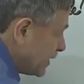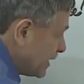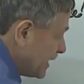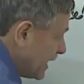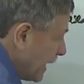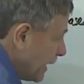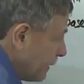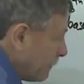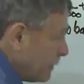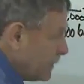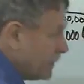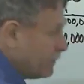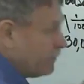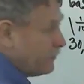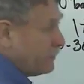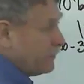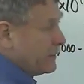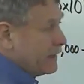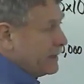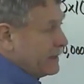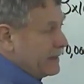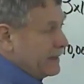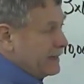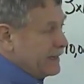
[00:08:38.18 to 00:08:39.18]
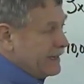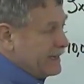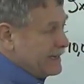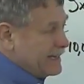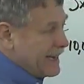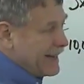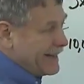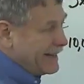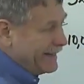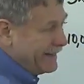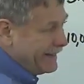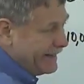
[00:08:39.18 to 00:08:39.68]
step is
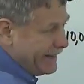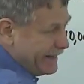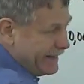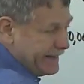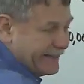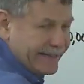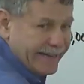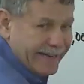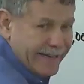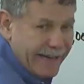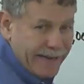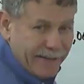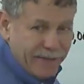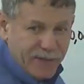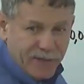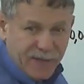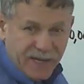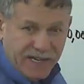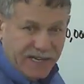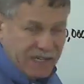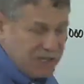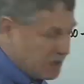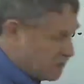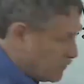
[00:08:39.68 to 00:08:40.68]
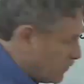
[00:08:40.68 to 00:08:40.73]
I need to get these